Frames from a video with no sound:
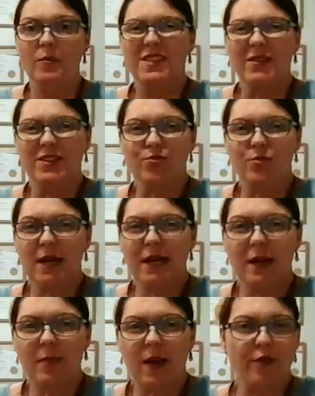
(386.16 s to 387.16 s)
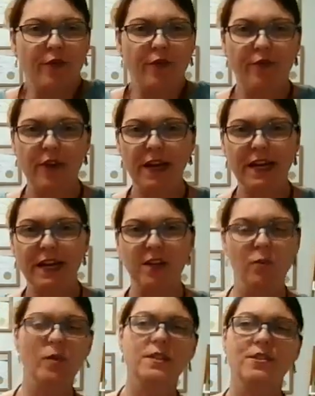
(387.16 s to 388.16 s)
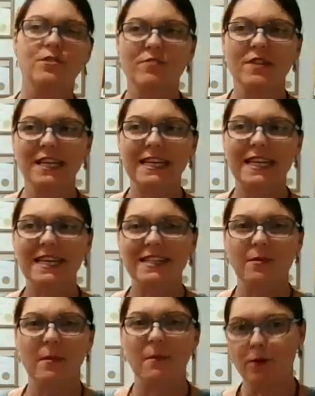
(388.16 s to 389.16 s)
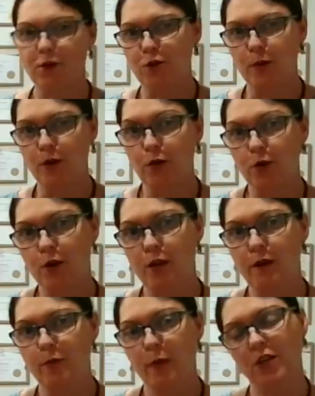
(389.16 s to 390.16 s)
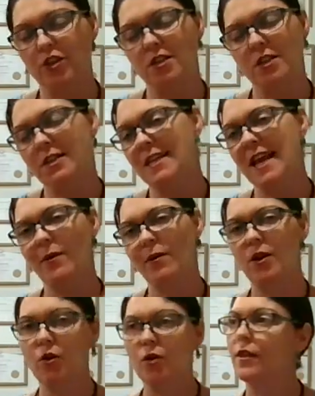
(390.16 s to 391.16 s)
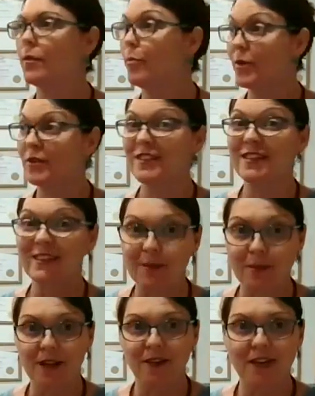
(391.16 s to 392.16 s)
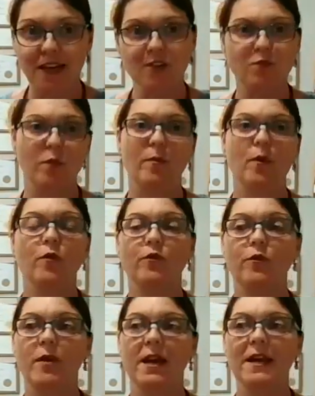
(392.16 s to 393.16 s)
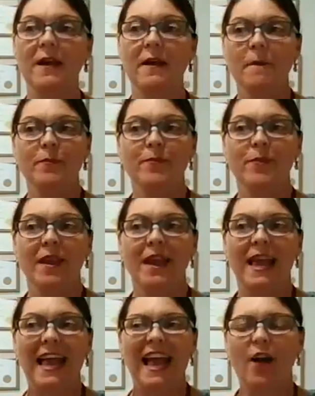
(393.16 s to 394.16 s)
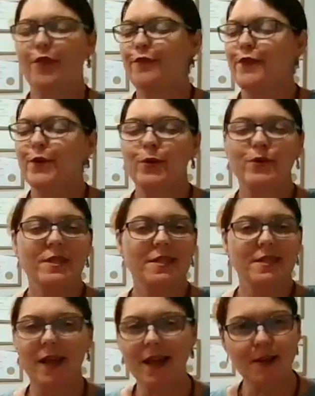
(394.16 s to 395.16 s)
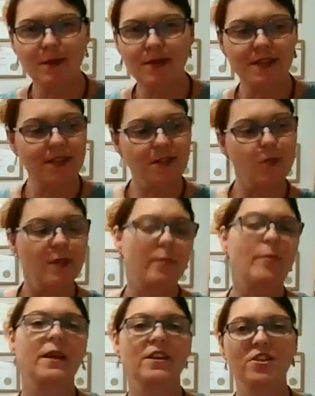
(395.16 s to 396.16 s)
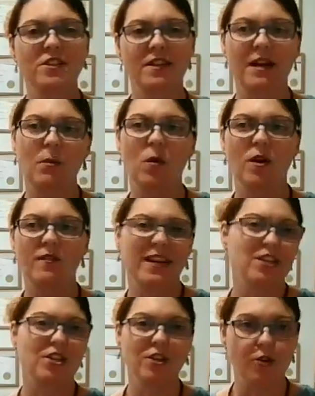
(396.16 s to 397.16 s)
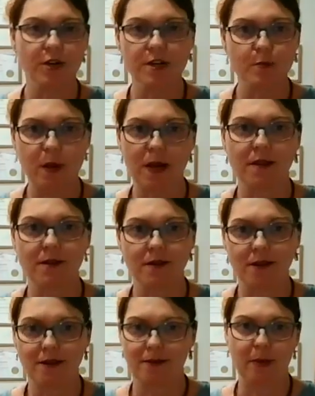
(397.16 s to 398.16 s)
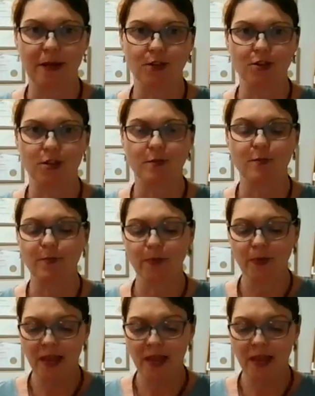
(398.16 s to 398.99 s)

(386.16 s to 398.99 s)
So it's really about the feeling. You want to really get some emotion when you look at those pictures, because now I look at the building that my lovely husband built for me, I feel the same as I did with the pictures, and what I've actually got is better than the pictures.